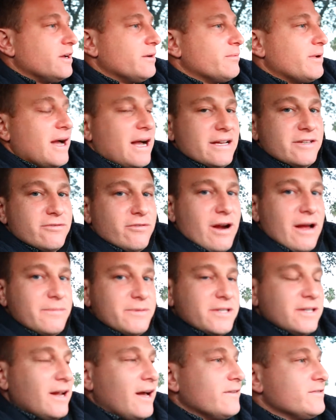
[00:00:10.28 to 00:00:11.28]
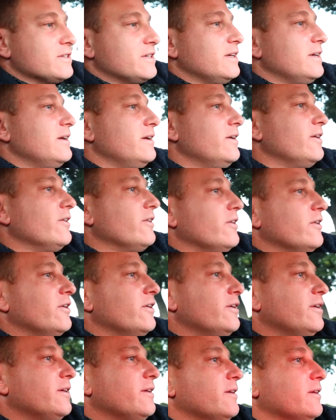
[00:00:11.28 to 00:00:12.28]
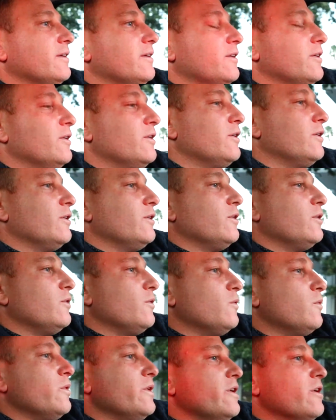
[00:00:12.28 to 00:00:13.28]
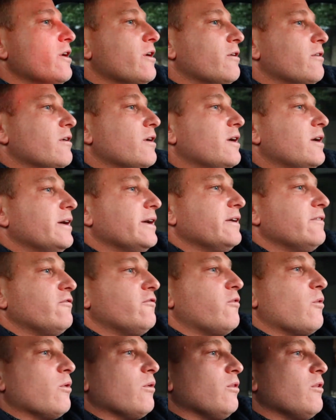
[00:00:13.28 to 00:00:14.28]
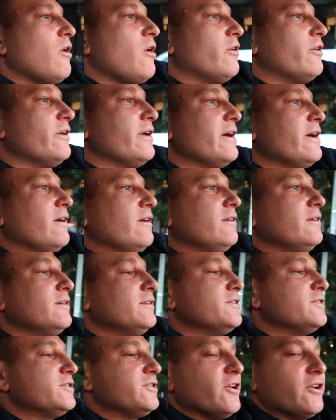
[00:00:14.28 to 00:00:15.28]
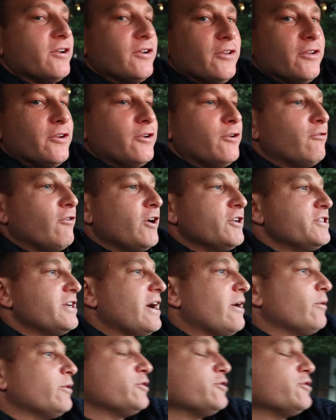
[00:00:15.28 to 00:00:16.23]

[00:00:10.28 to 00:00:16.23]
up guys? Rob Sinofsky here. We are in Fort Lauderdale, stuck in a little rush hour